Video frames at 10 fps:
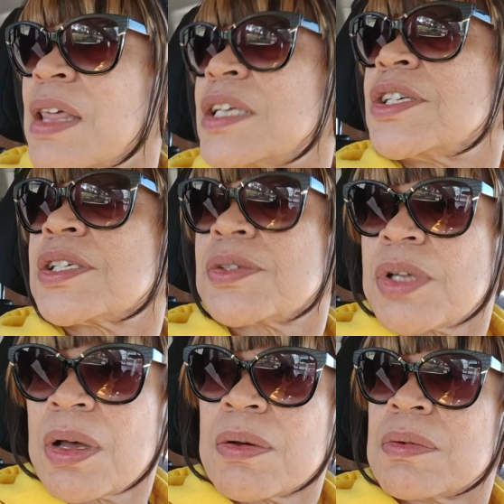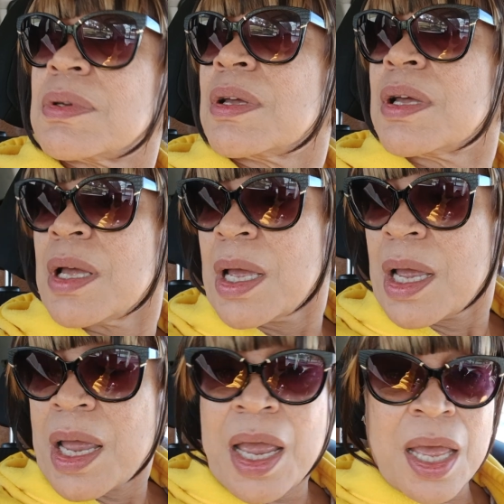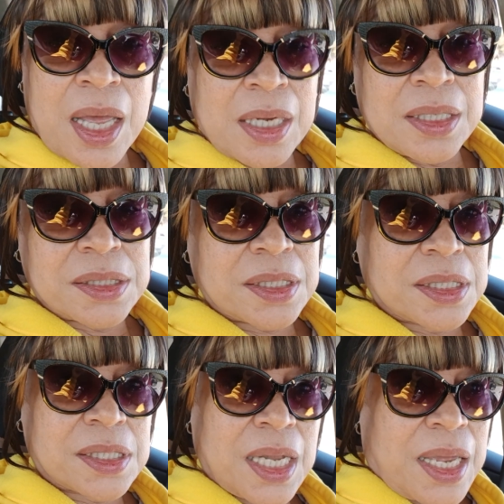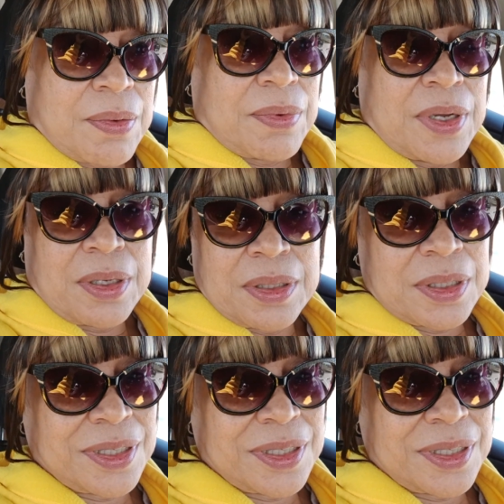They just don't. And it's just like, well,